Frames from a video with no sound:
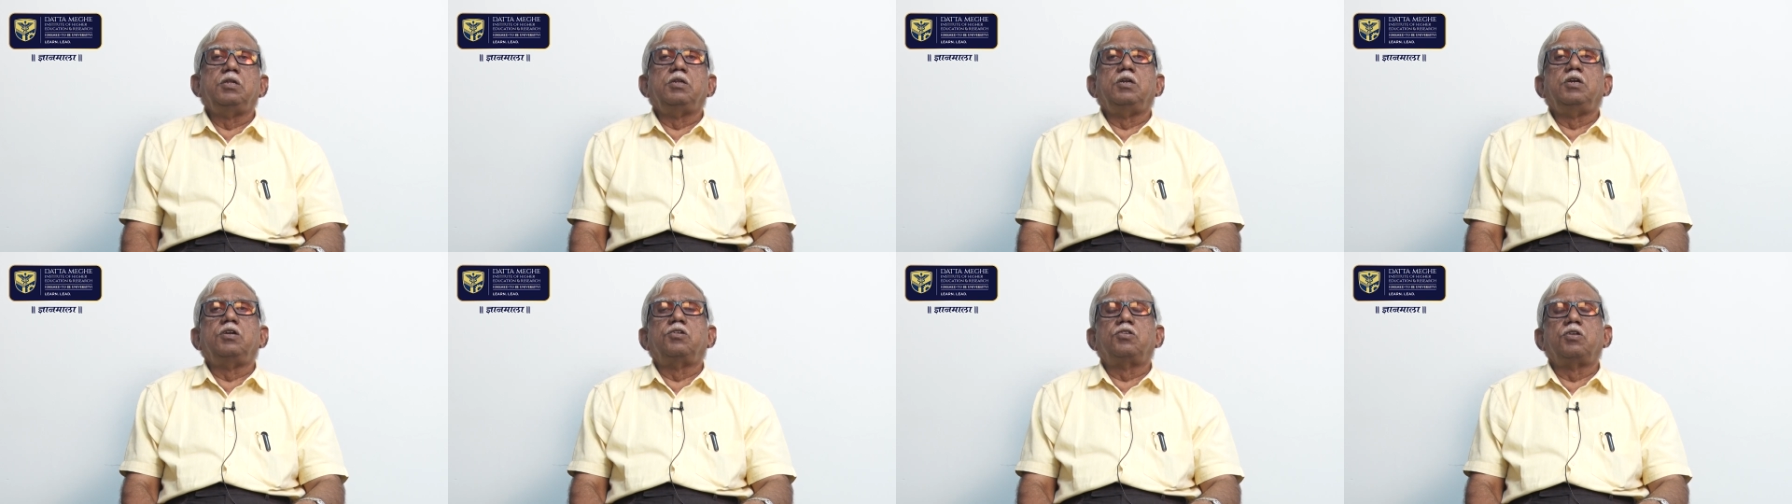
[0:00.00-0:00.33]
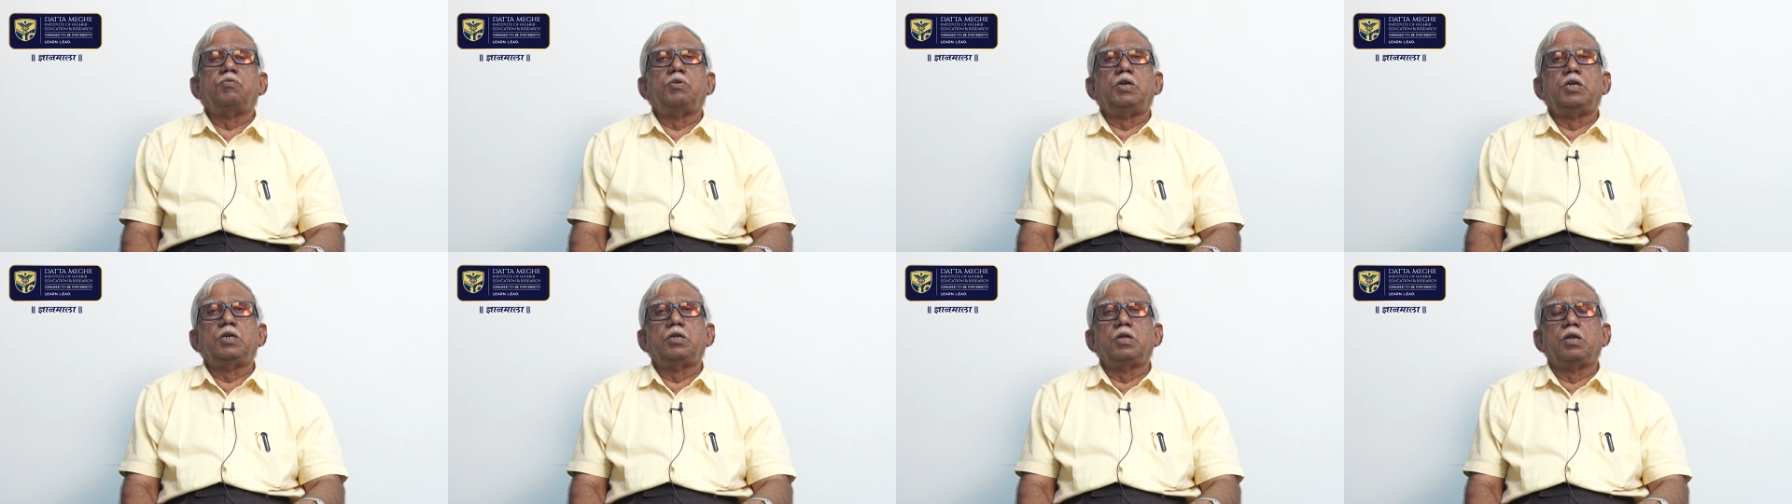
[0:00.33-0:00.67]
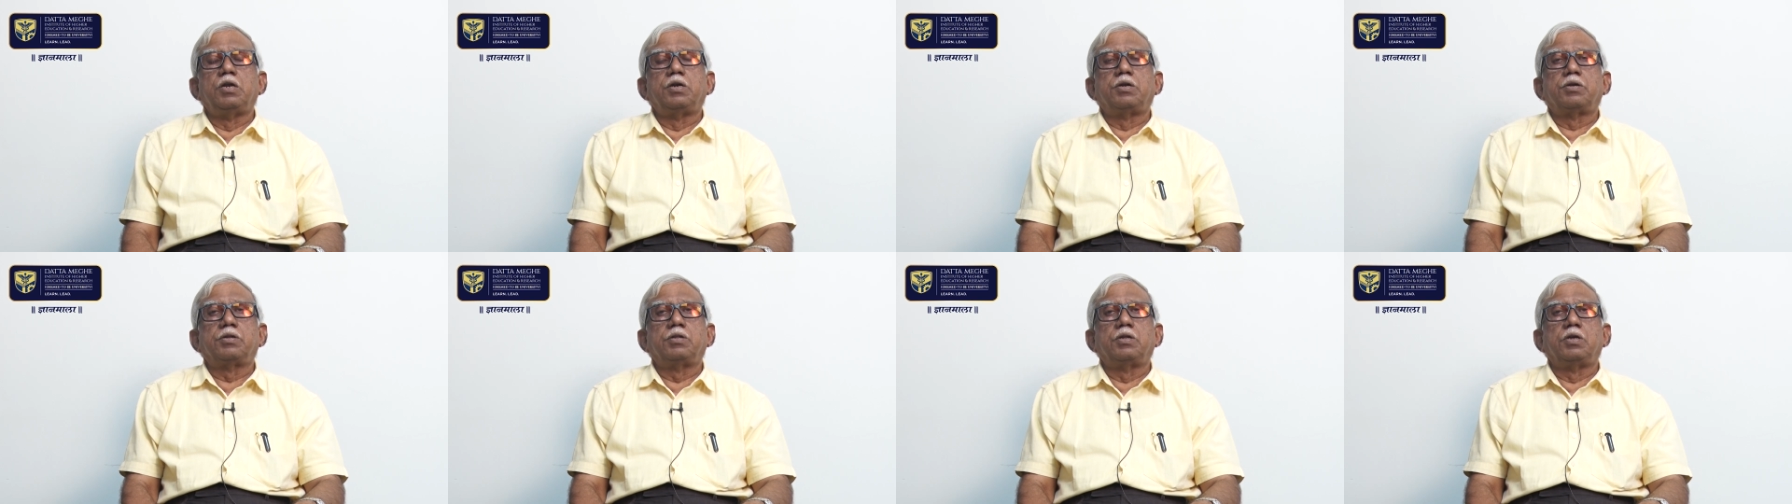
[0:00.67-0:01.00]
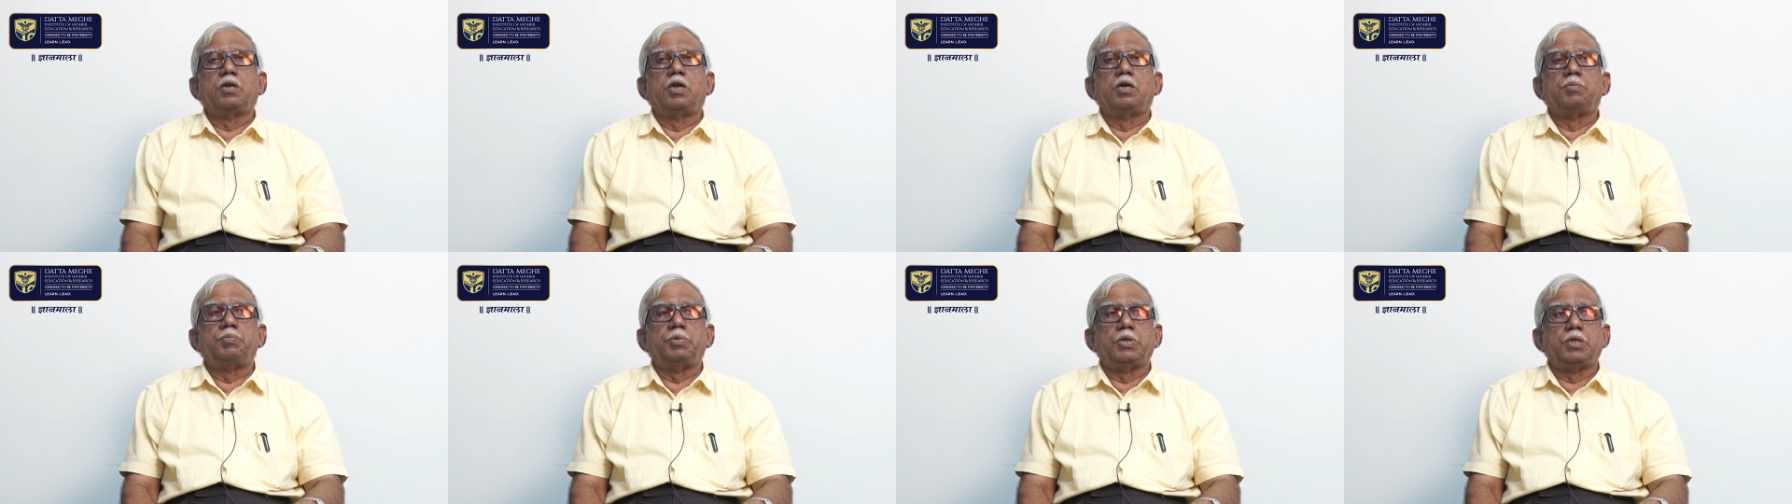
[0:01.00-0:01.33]
needs a ventilator
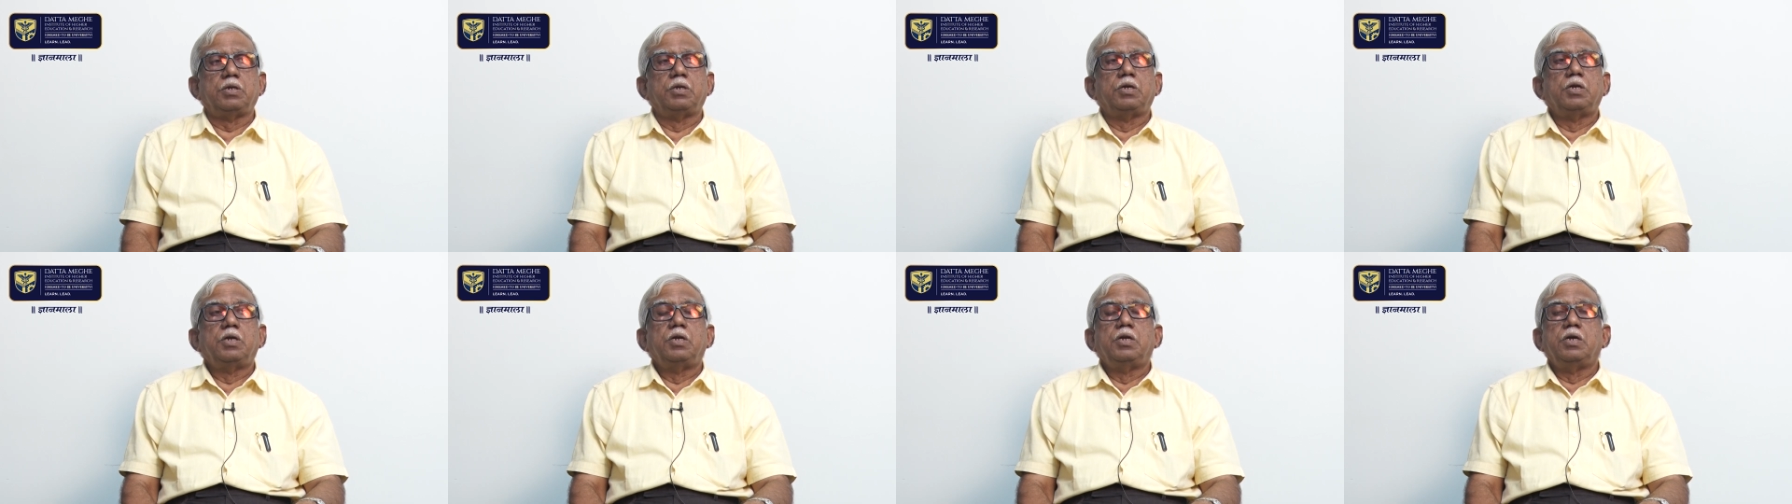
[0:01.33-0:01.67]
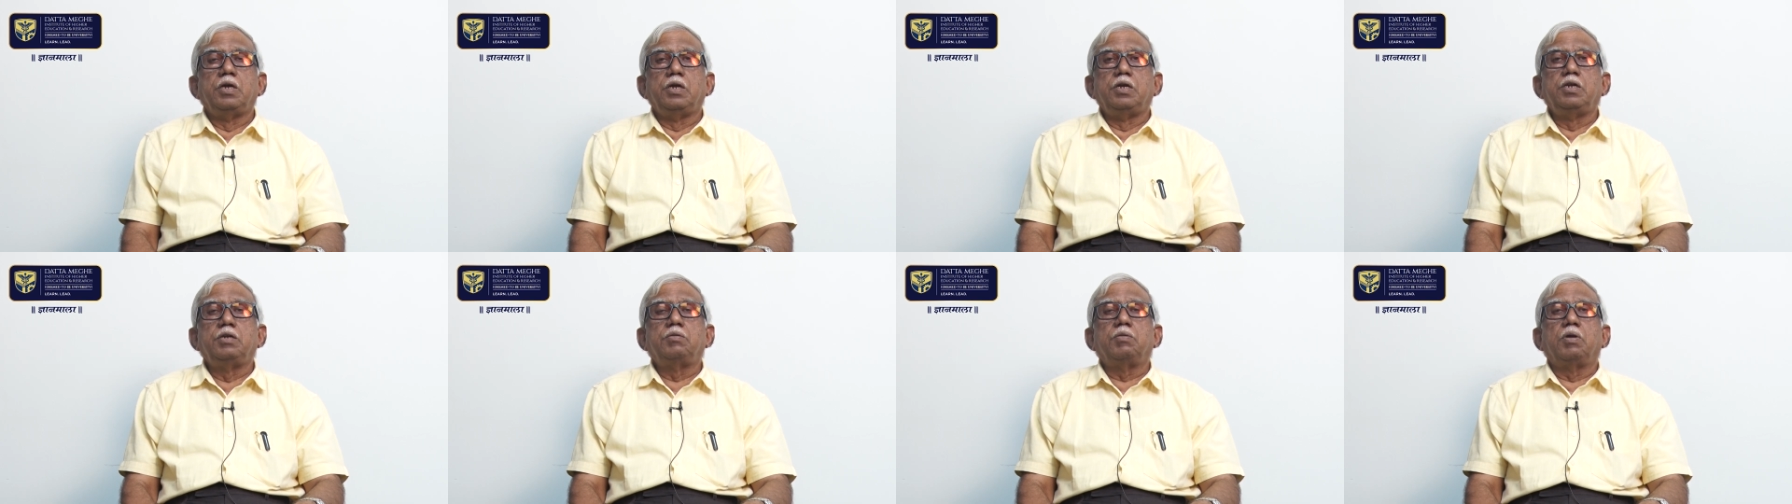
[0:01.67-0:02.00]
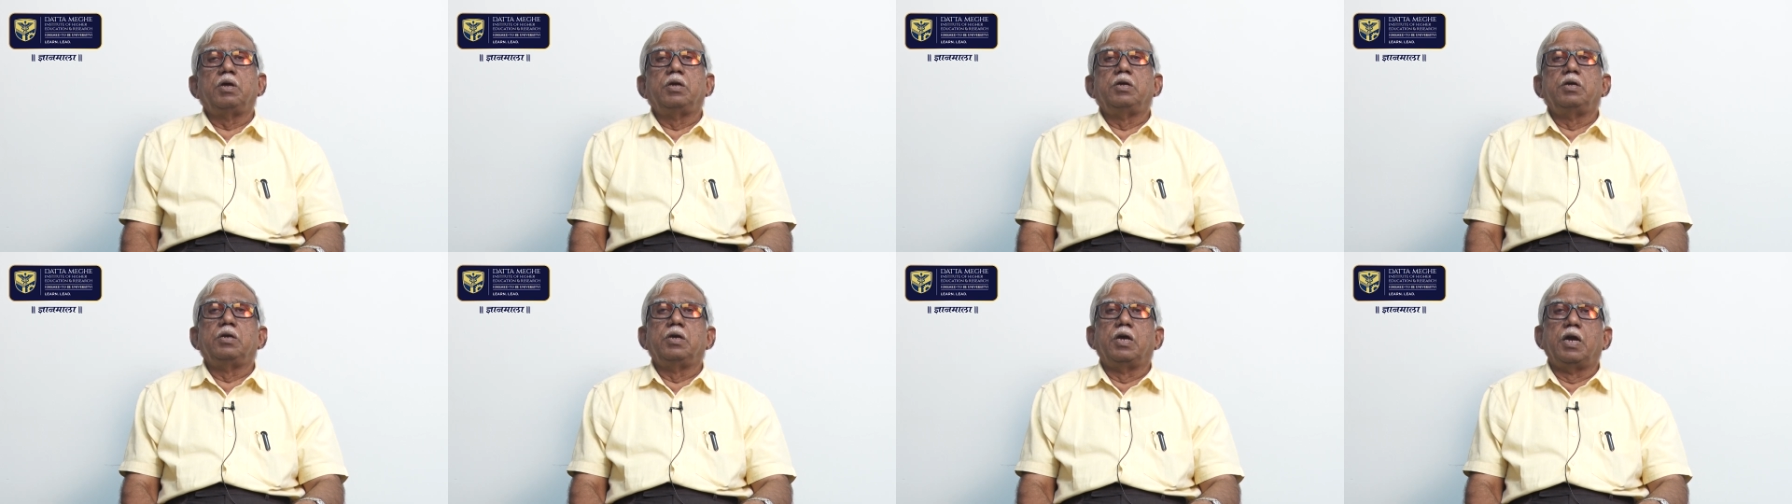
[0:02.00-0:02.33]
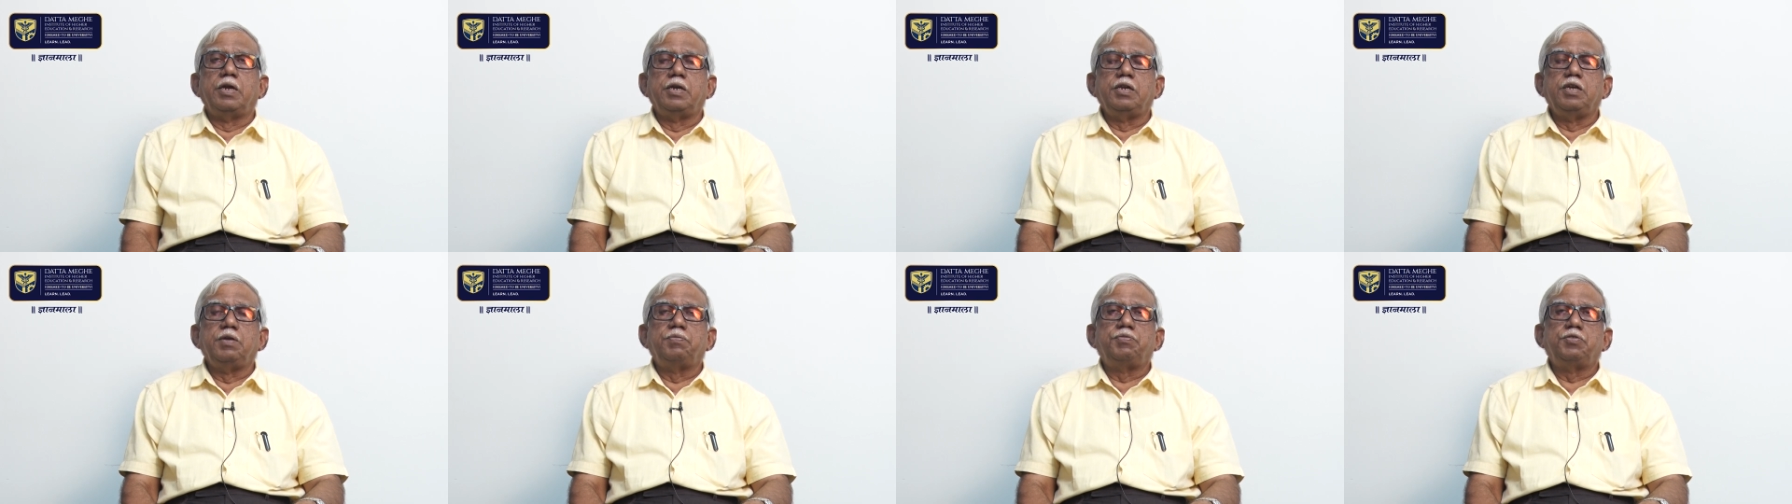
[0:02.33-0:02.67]
therapy.
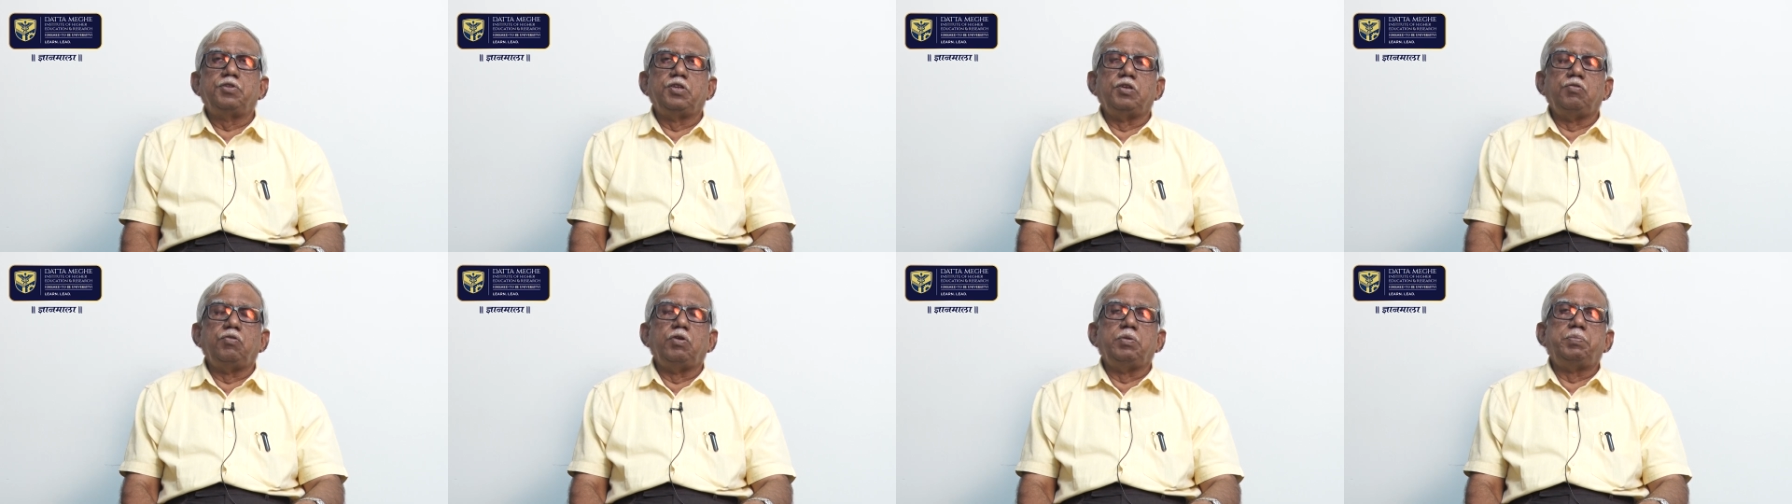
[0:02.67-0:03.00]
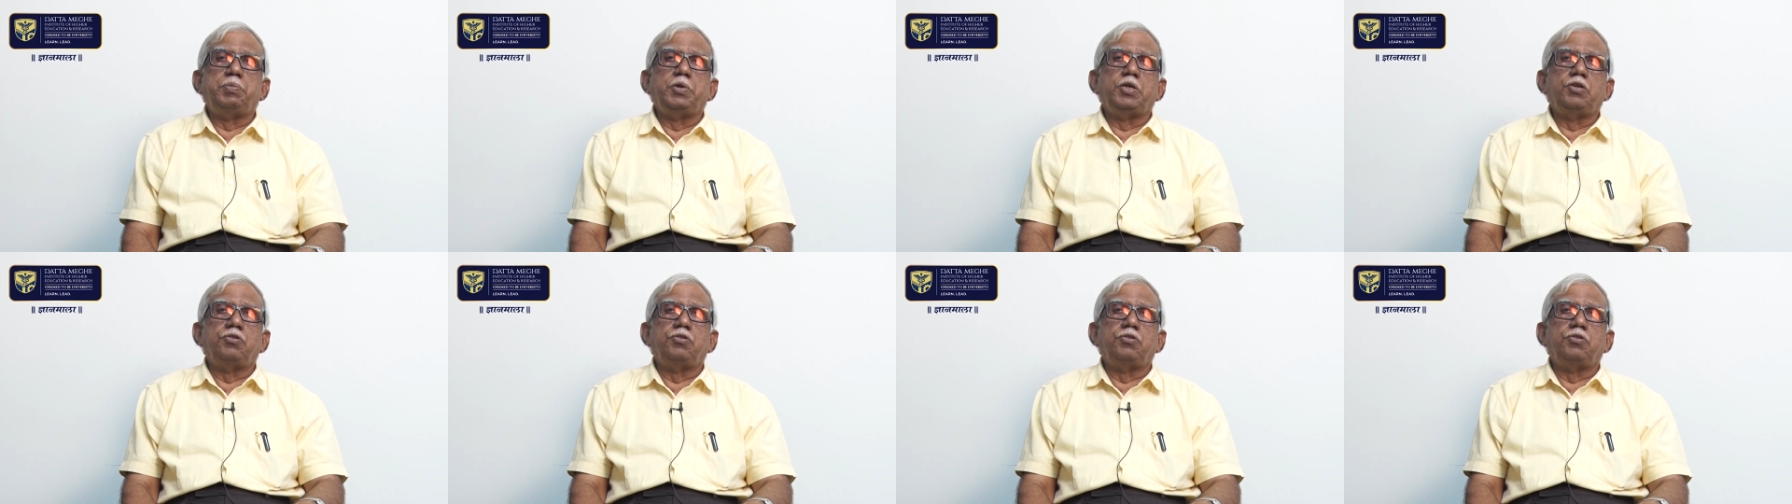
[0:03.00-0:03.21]
And if CVP